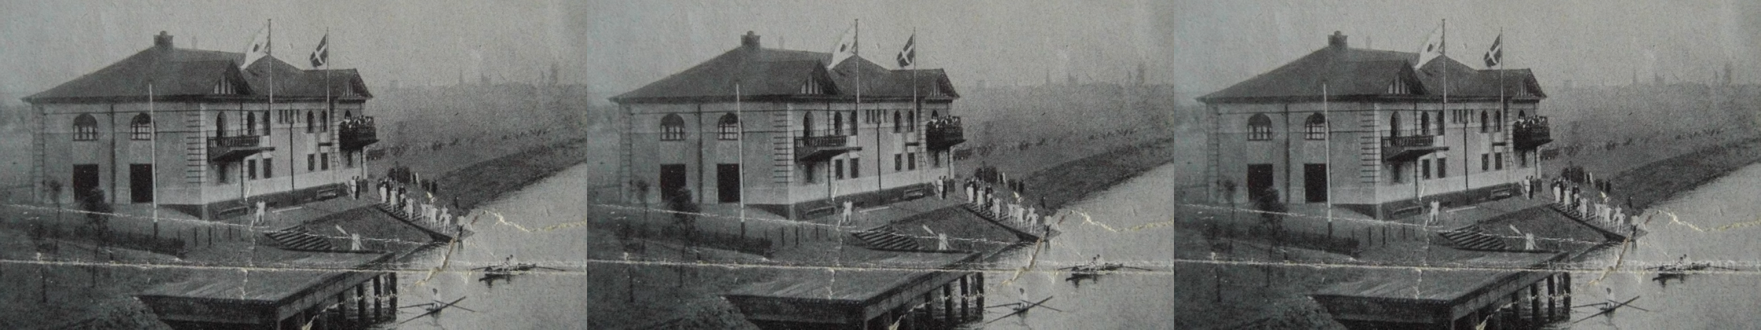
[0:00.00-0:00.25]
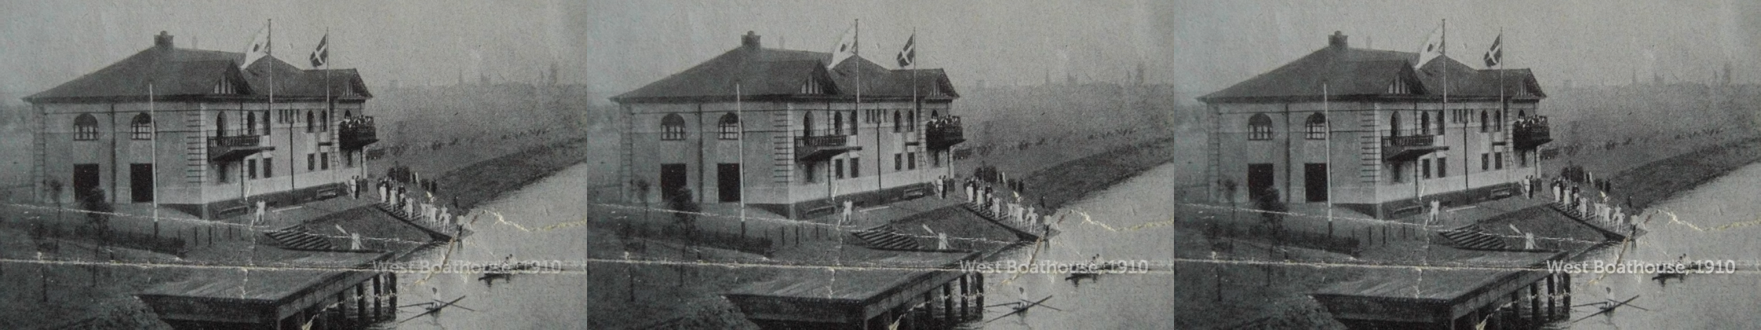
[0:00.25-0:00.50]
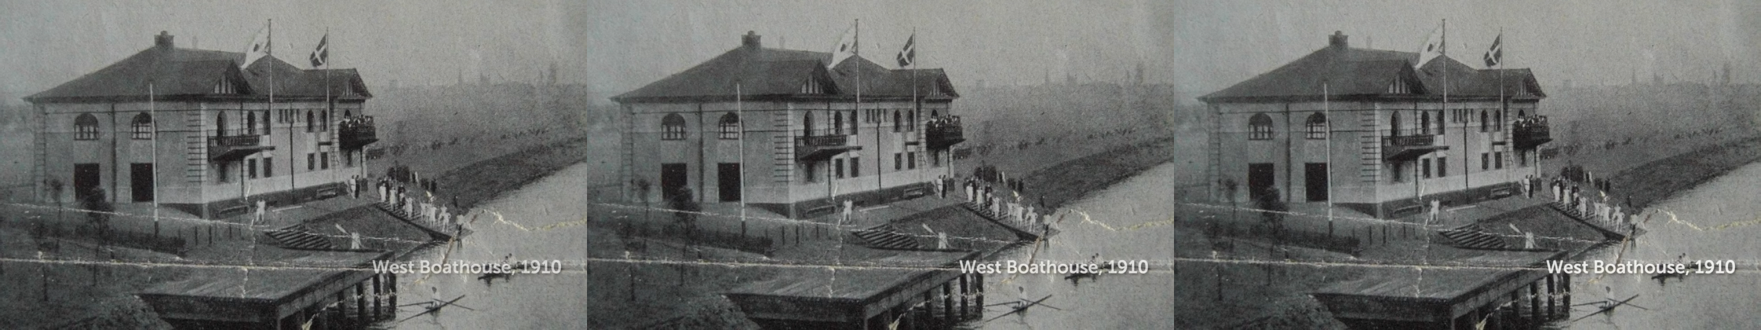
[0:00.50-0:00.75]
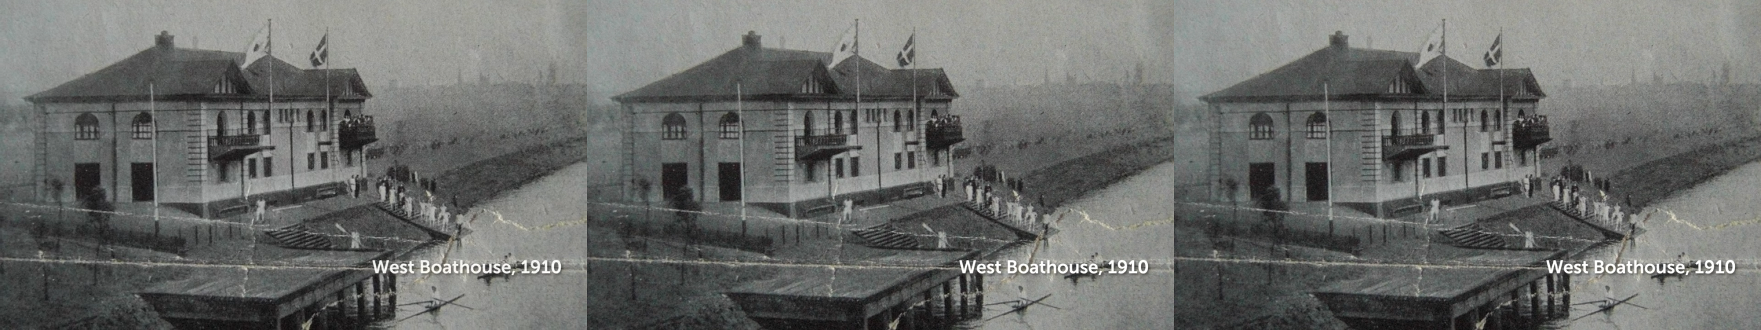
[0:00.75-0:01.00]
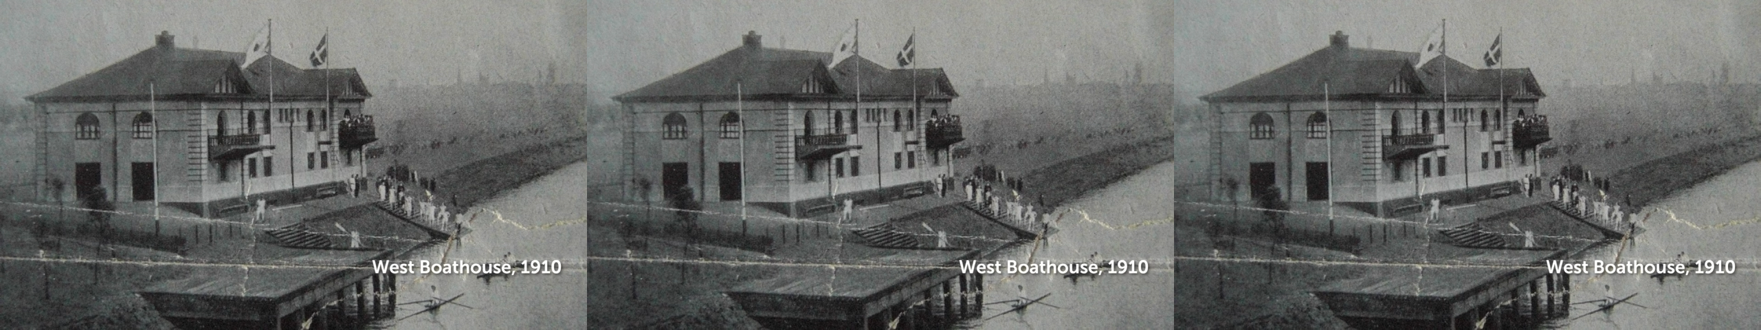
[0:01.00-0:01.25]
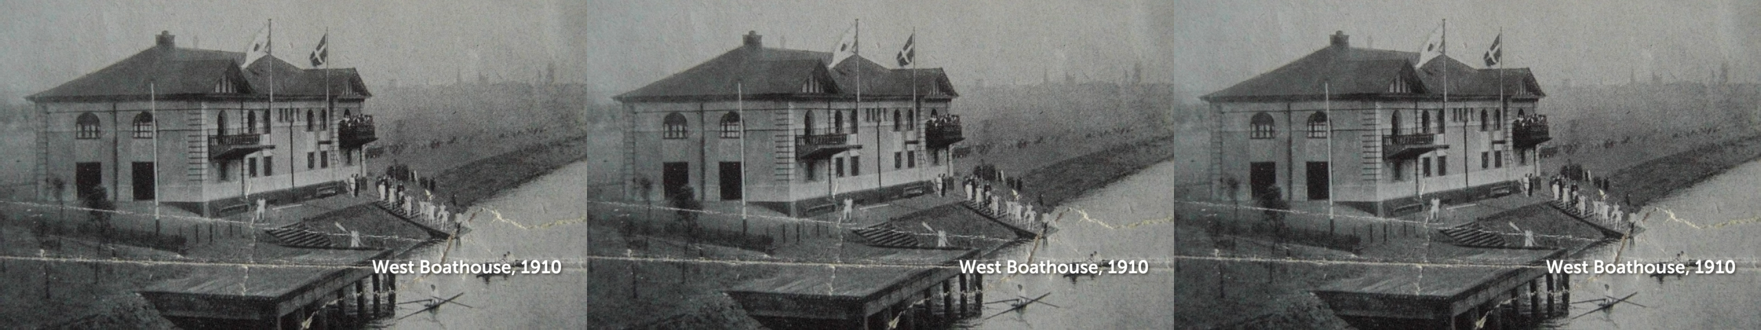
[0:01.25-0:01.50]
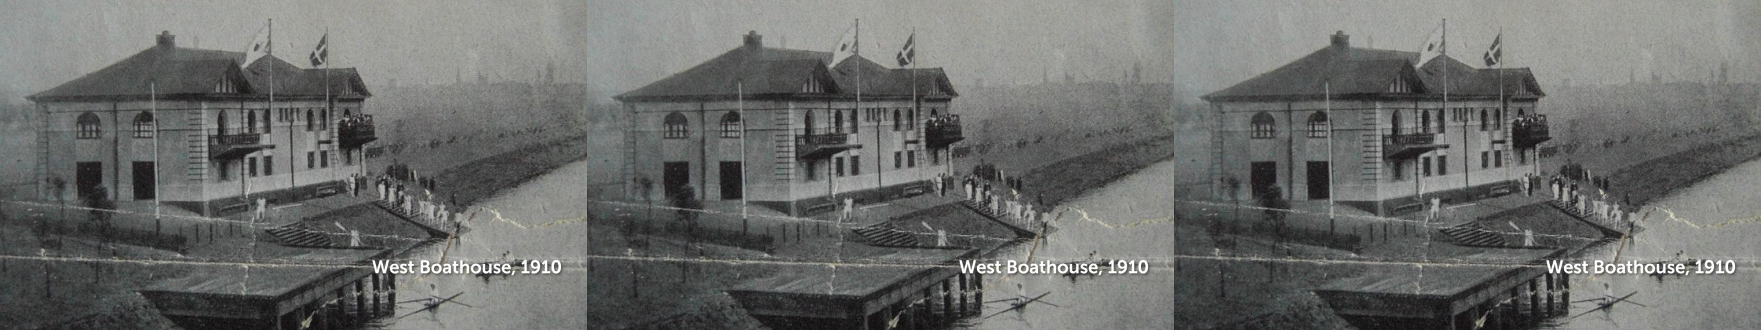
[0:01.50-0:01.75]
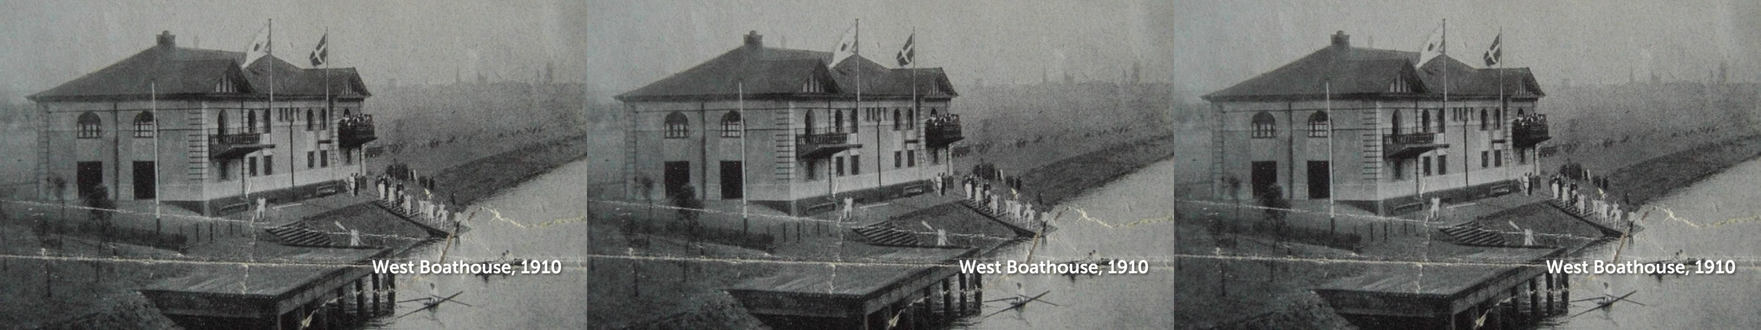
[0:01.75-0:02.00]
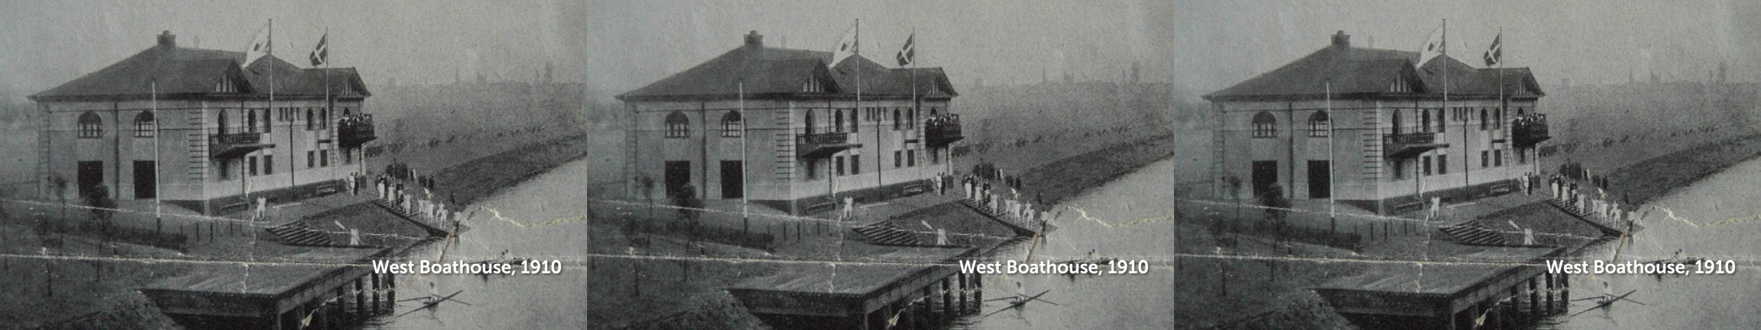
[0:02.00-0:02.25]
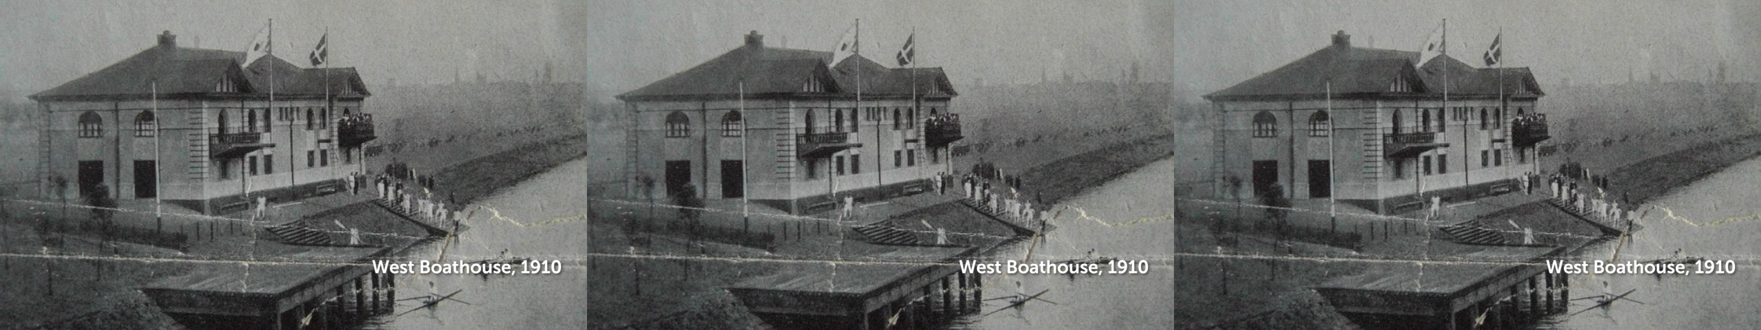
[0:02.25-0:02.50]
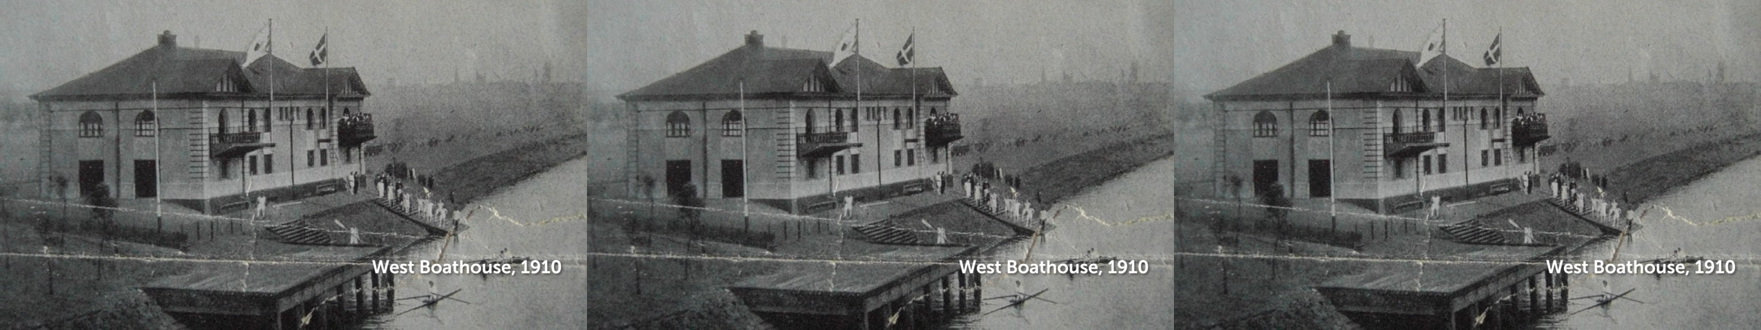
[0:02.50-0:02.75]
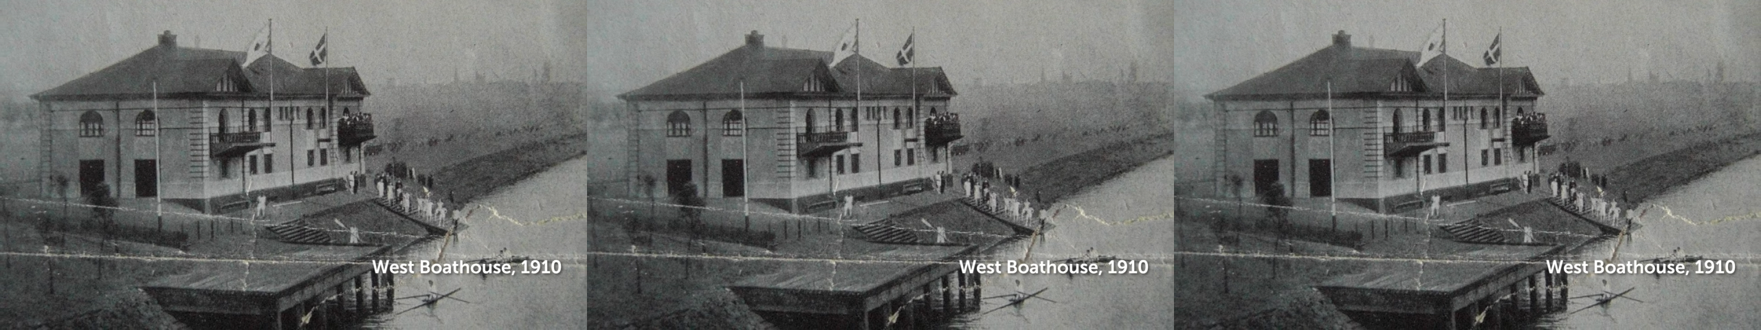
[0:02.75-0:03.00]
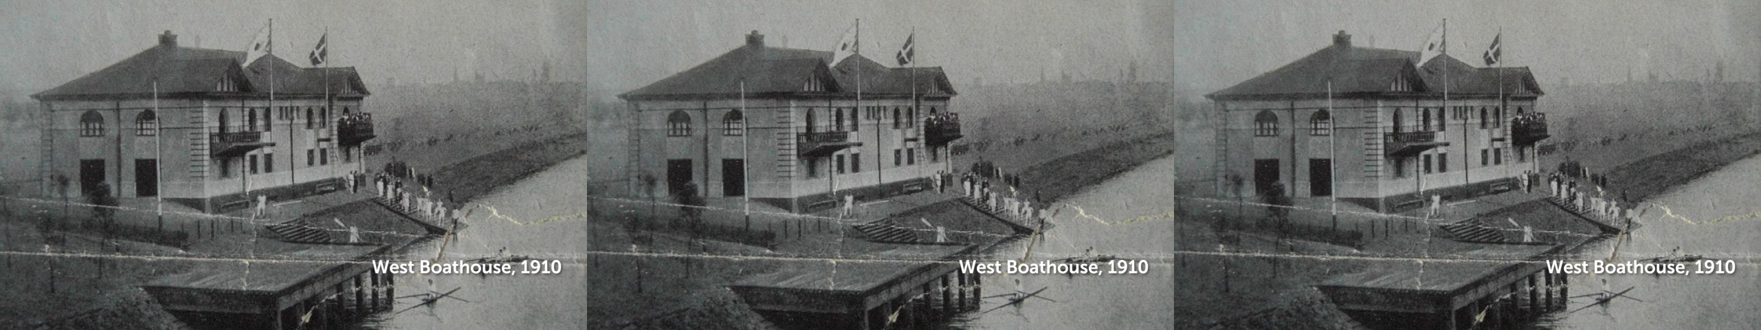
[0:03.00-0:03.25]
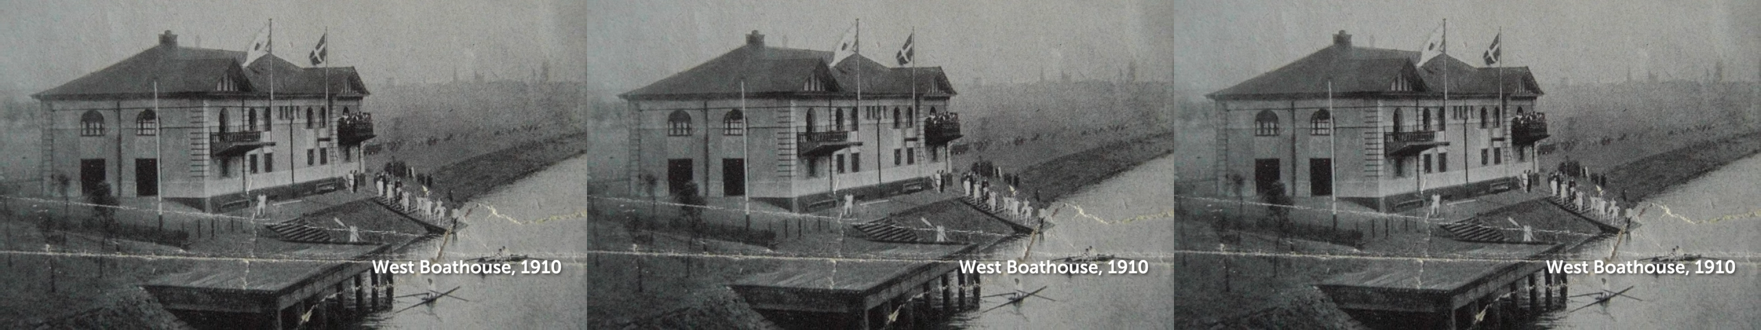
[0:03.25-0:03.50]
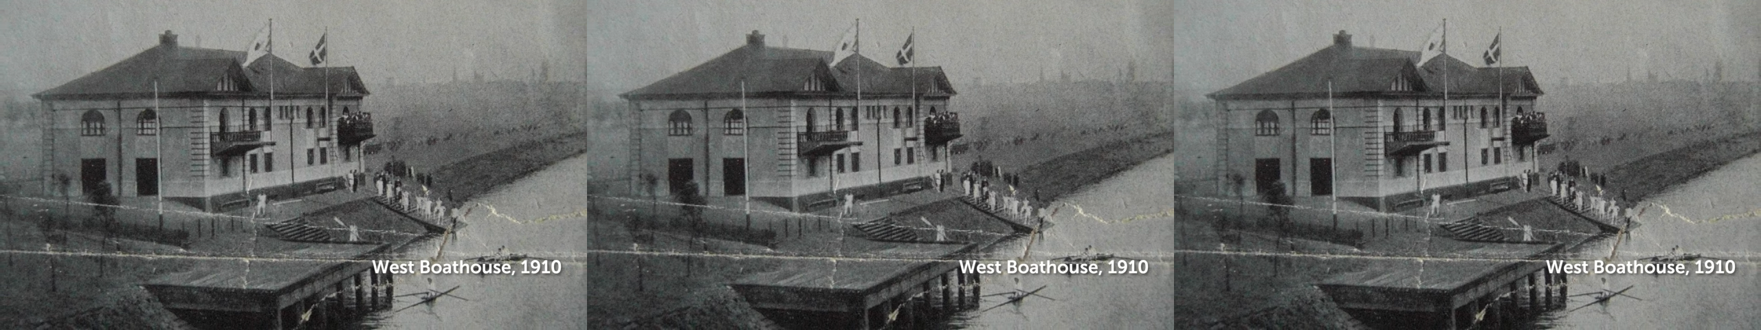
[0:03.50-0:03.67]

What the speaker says: (no speaker visible)